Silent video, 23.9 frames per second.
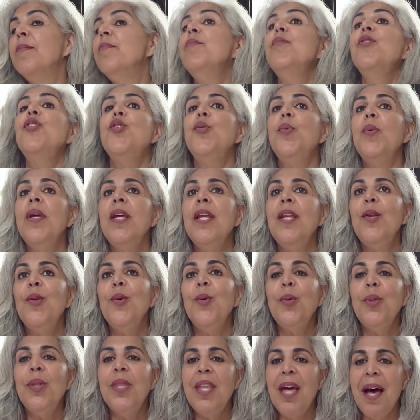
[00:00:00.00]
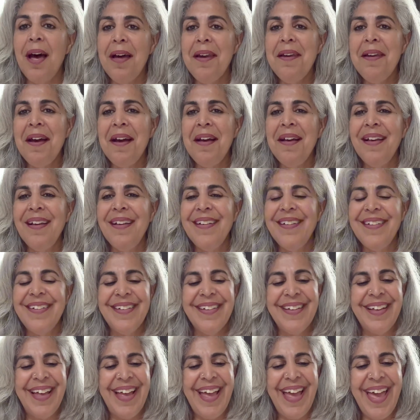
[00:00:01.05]
between uddana
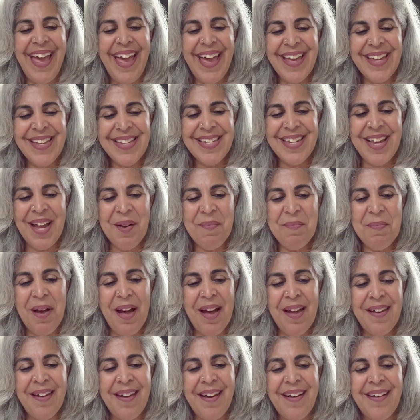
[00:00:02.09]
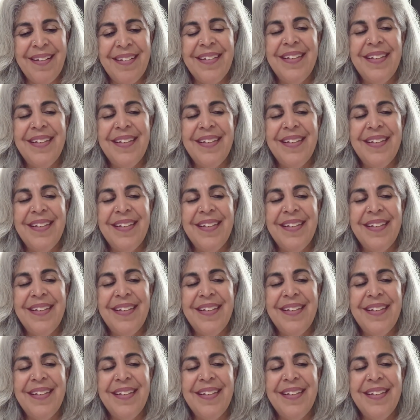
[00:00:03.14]
and apana.